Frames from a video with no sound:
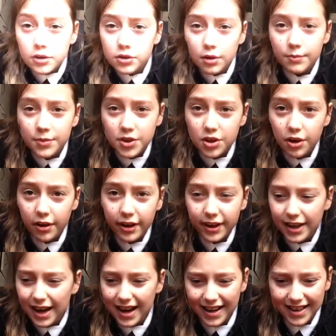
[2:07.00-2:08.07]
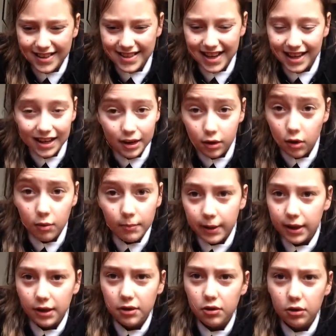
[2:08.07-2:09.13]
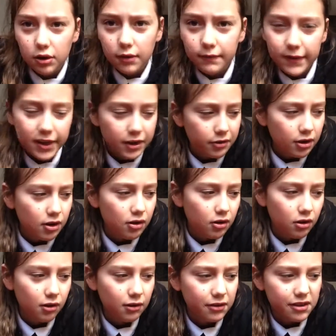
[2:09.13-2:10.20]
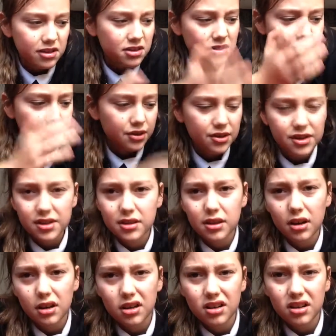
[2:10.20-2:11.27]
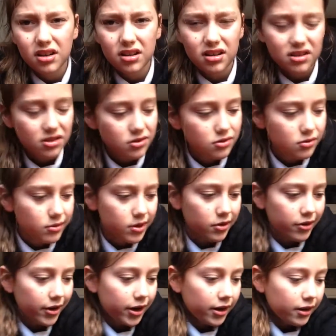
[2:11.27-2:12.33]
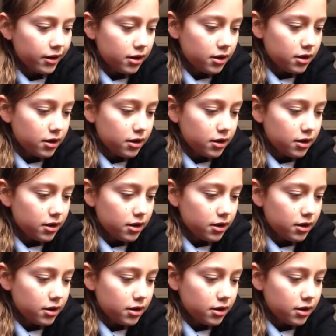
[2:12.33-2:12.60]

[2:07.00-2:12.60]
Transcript: So I'm sorry guys, I cannot make a cooking video at all. This is just oh, so annoying.